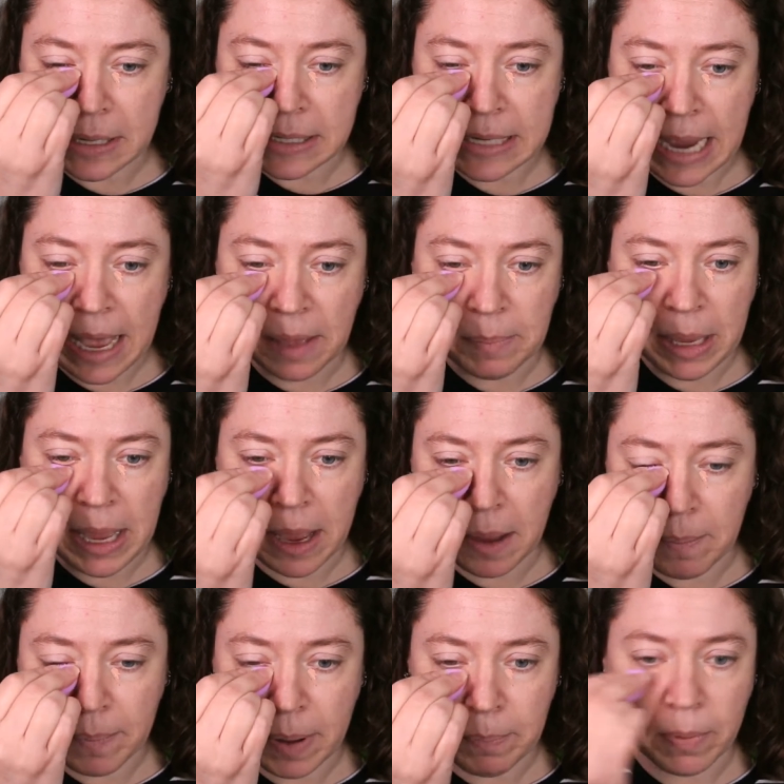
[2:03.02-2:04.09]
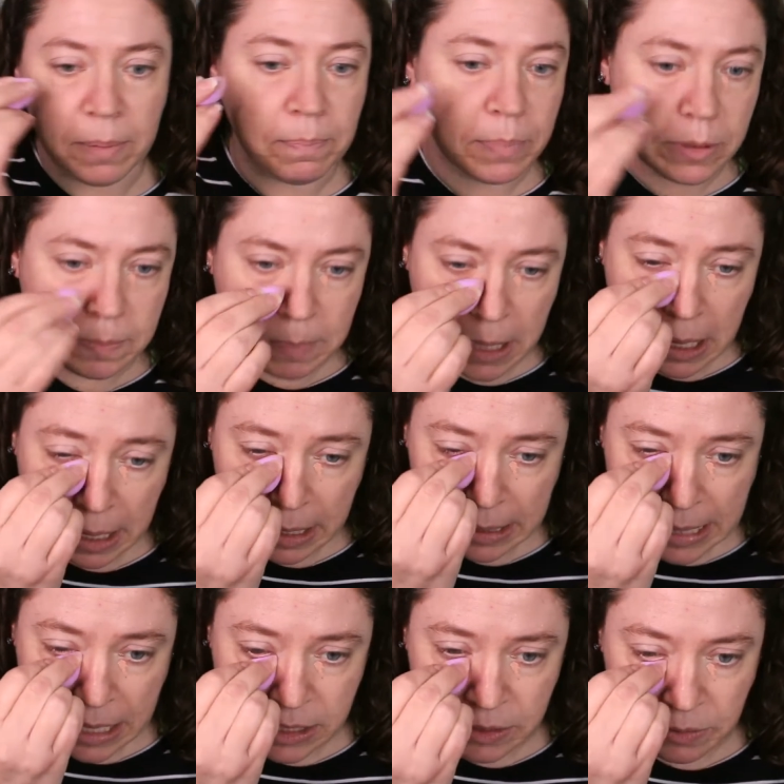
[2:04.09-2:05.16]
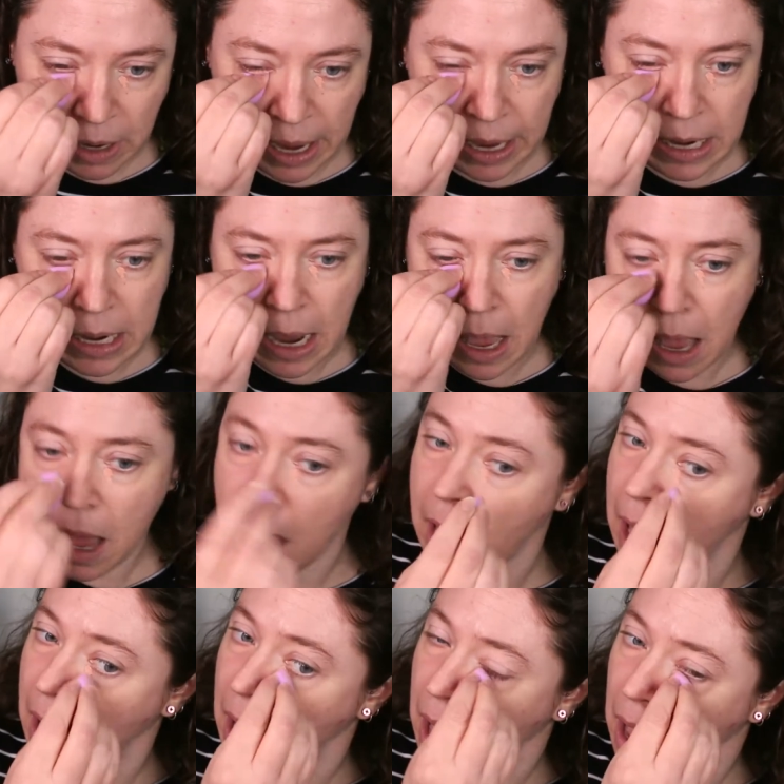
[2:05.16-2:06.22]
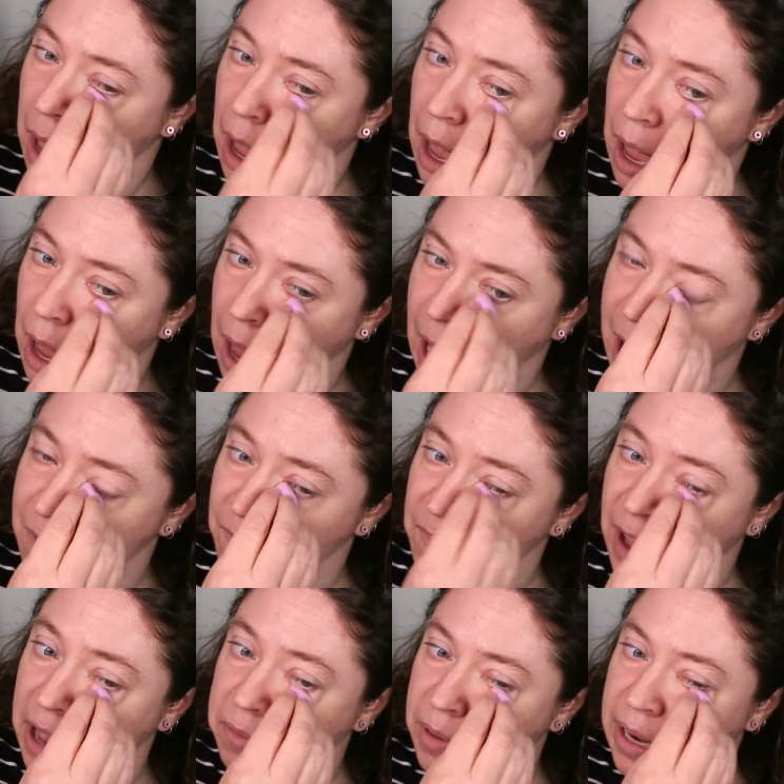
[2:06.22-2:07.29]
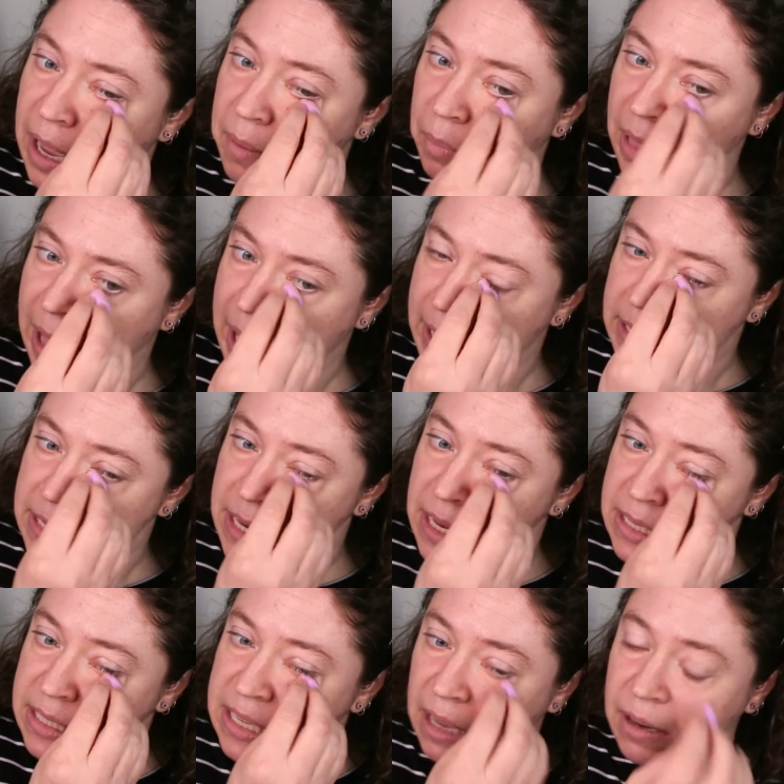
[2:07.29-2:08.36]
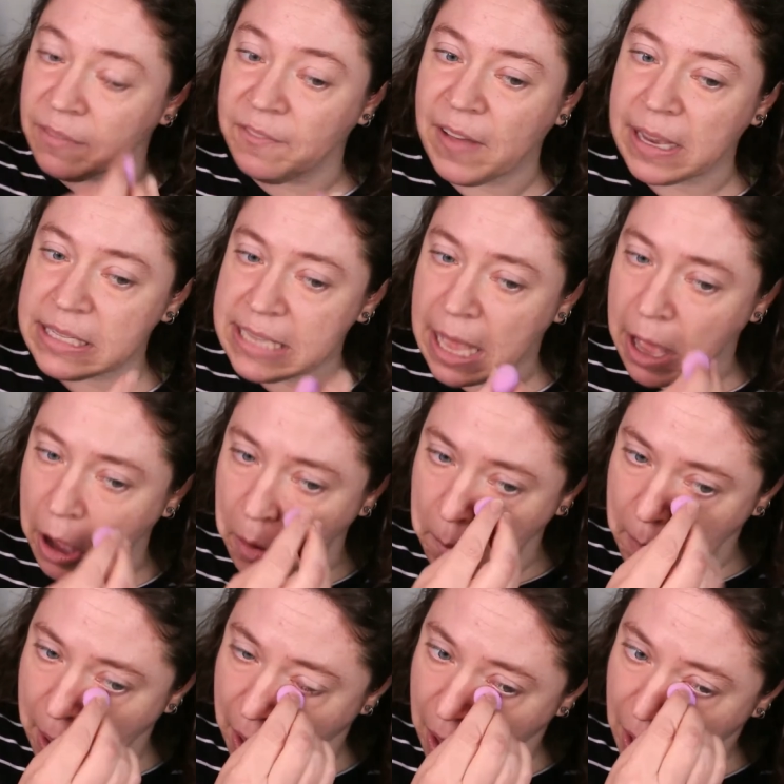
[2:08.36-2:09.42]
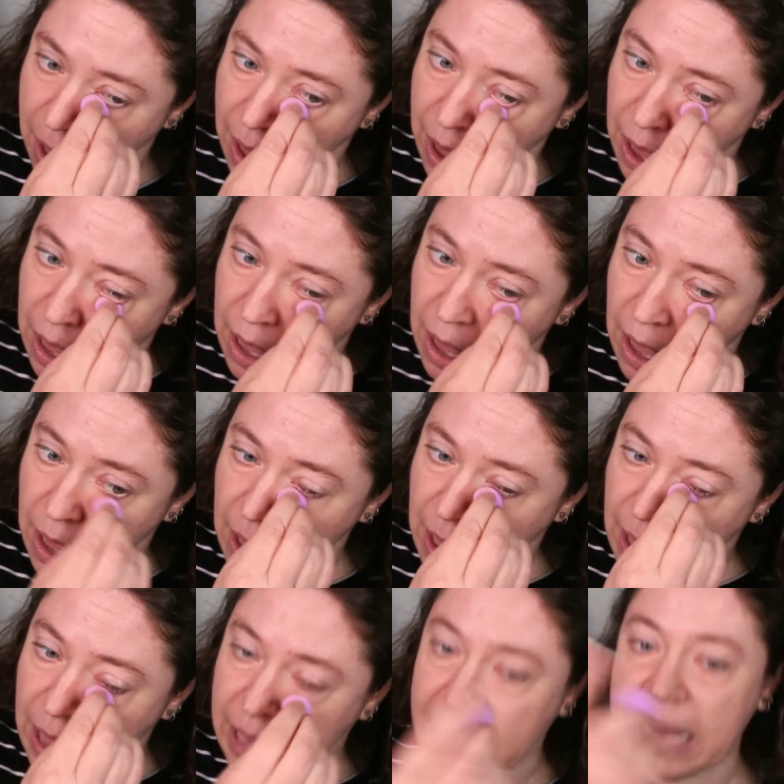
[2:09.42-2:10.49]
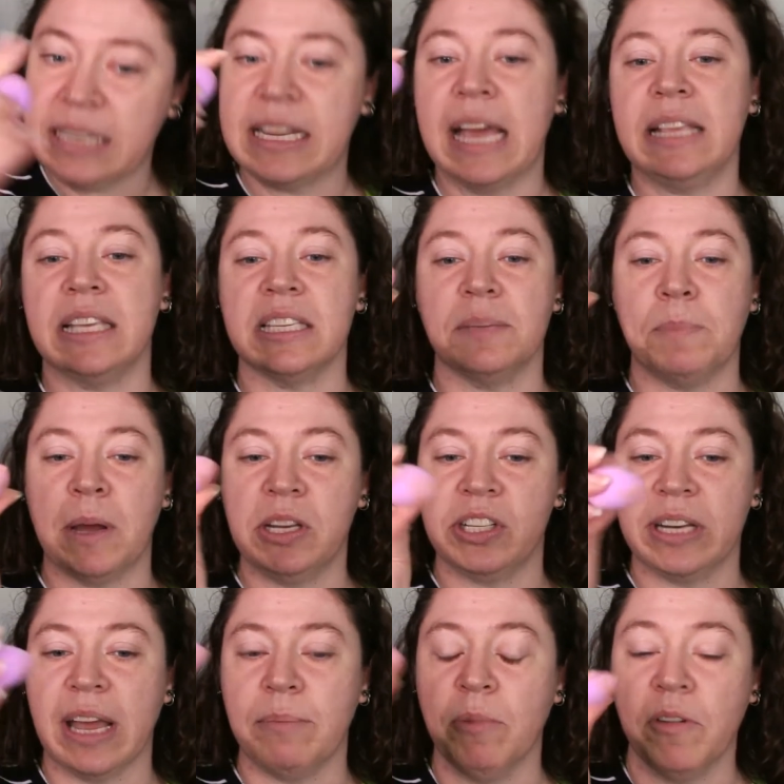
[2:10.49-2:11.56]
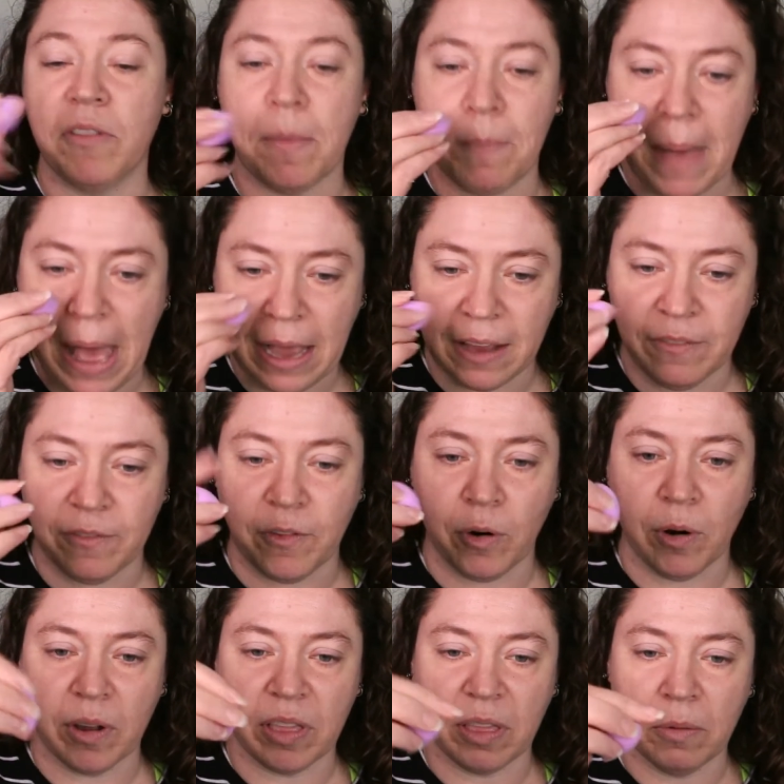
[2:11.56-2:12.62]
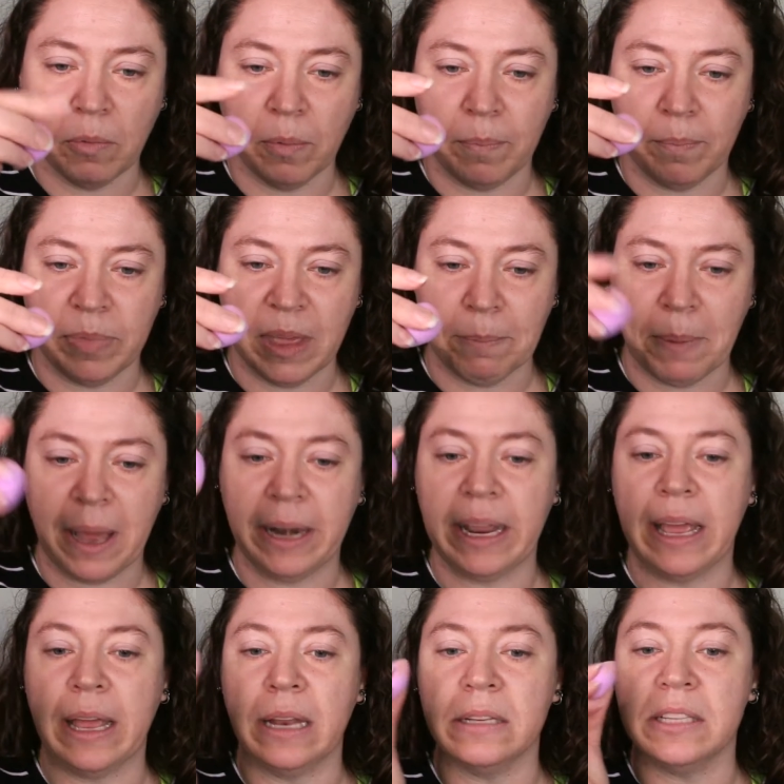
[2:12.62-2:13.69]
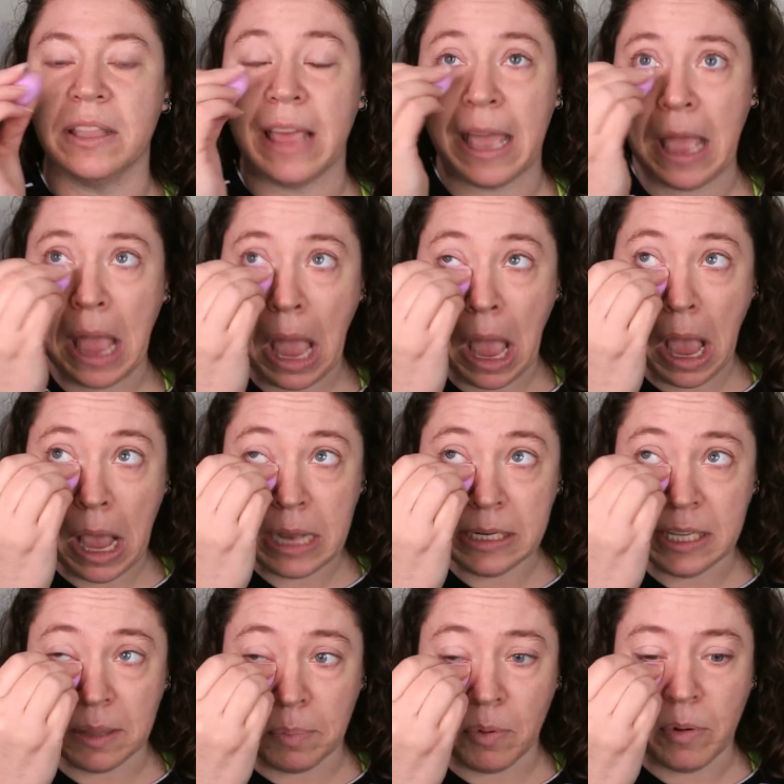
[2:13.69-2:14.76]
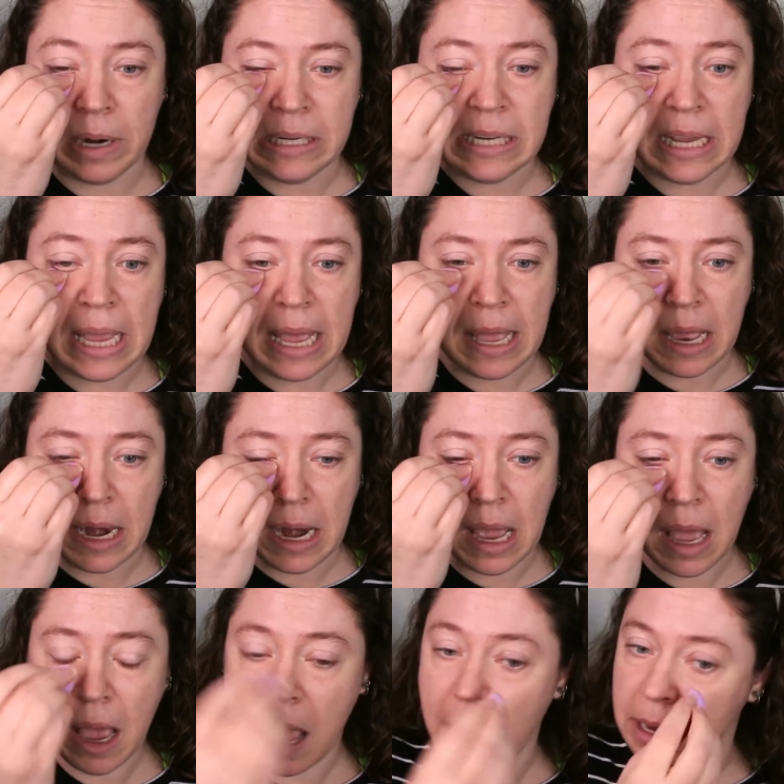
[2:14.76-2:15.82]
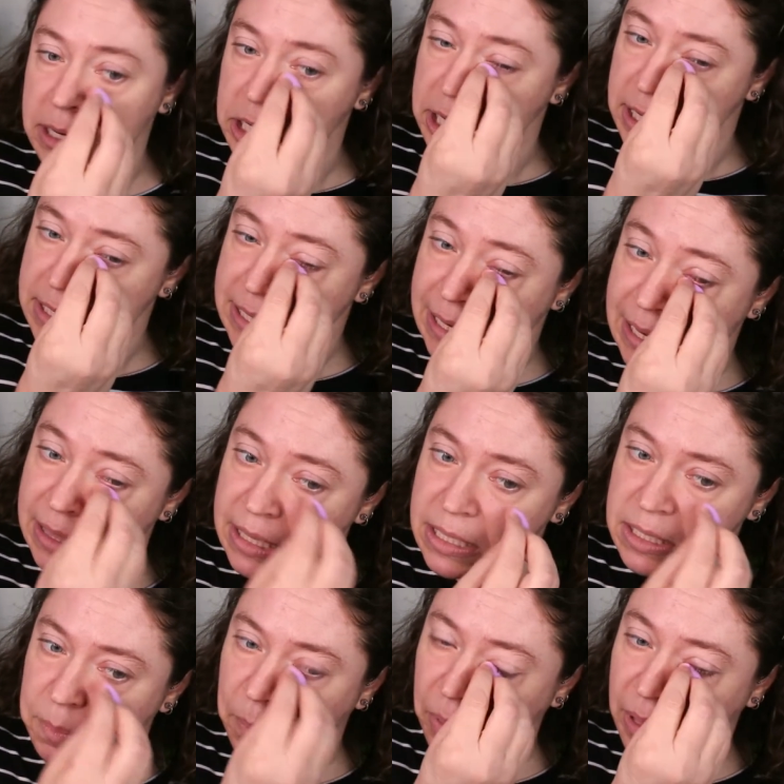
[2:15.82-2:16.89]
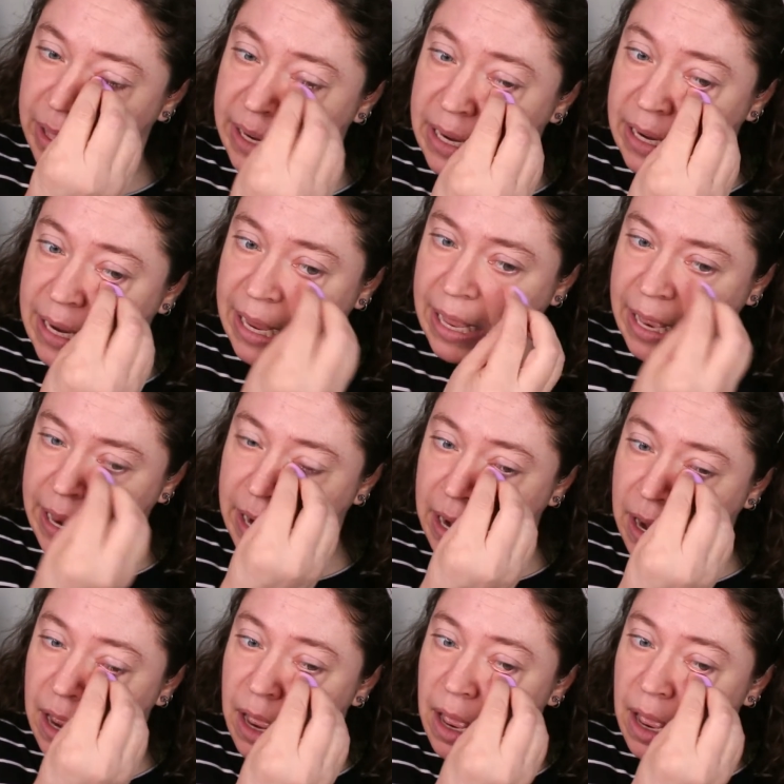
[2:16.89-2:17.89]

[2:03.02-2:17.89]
dabbing, boop, boop, boop. That's right. I find when I'm late, sound effects help. And I take the sponge and I move it back and forth, the butt end to the pointy end, just to get this blended in,